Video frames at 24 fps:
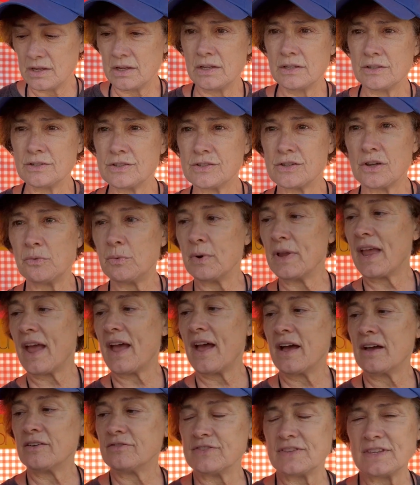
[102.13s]
So we
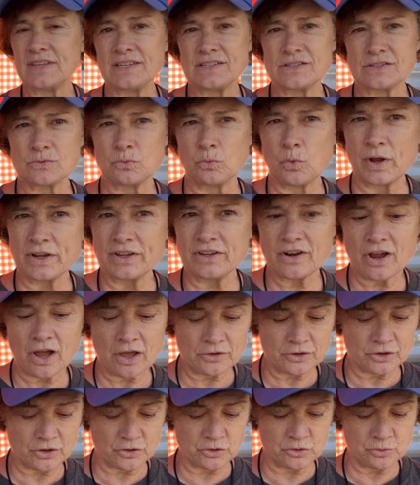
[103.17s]
have these
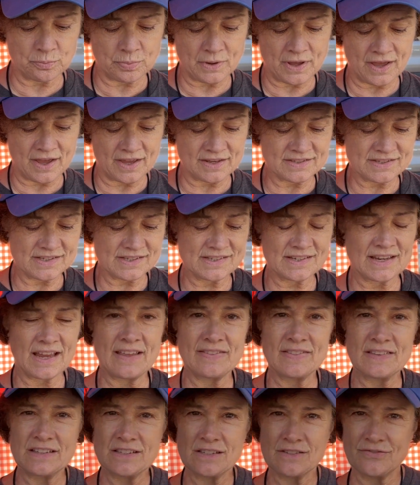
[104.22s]
$1 coupons
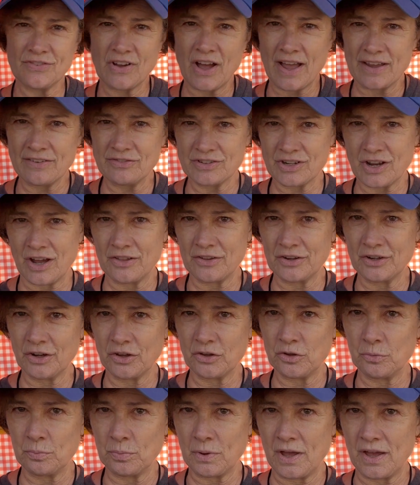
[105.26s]
and these $5
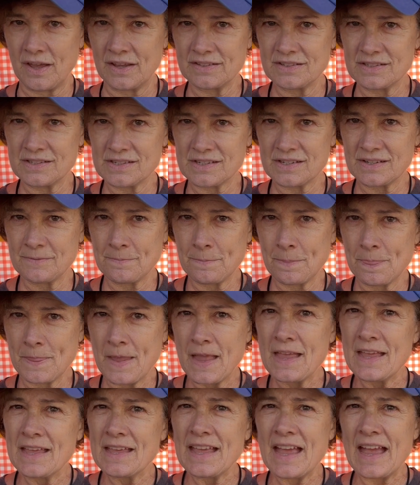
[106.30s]
coupons.
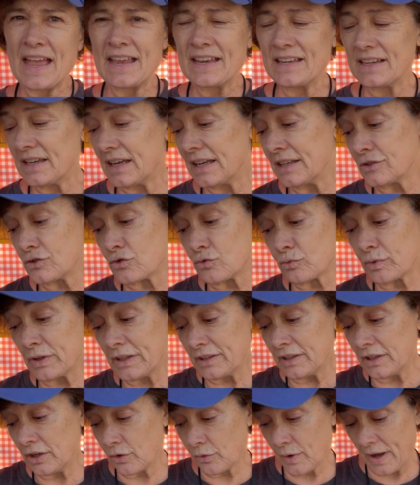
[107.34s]
And it's
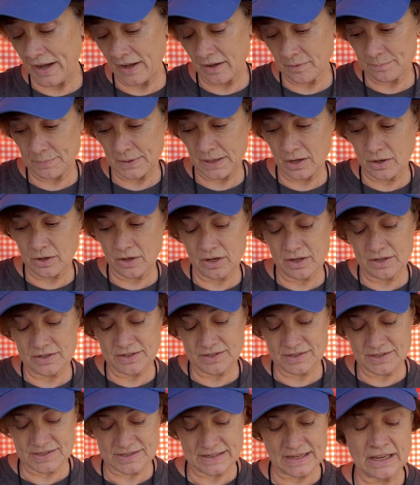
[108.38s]
really great
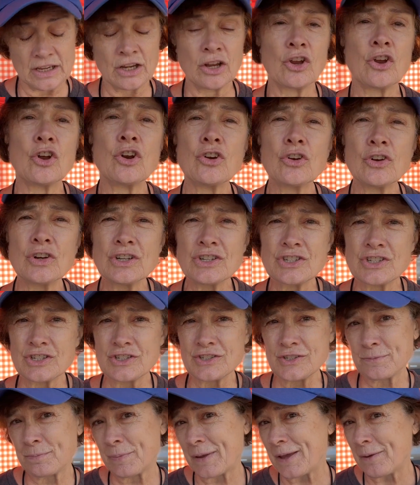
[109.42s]
because it
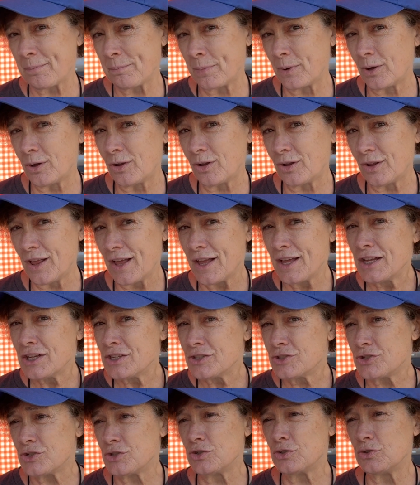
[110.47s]
encourages people
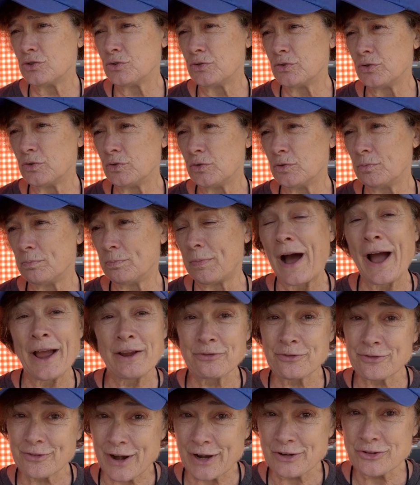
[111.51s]
to buy
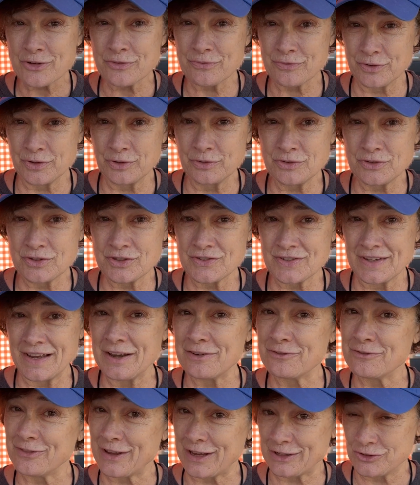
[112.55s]
fresh fruits and
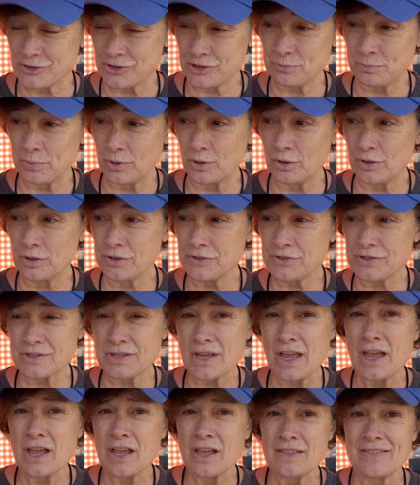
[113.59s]
vegetables
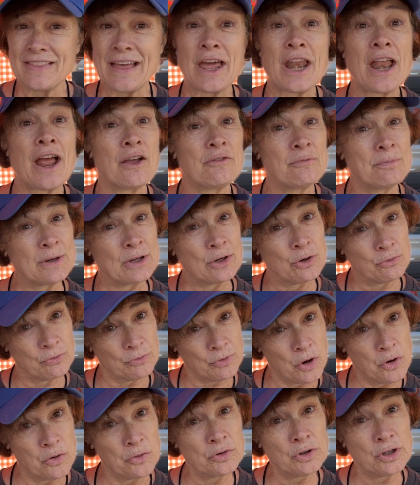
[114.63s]
that have been
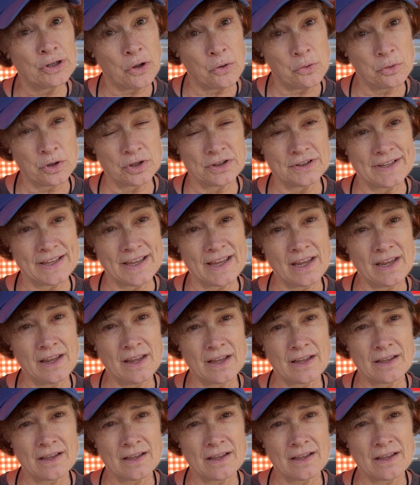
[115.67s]
grown locally.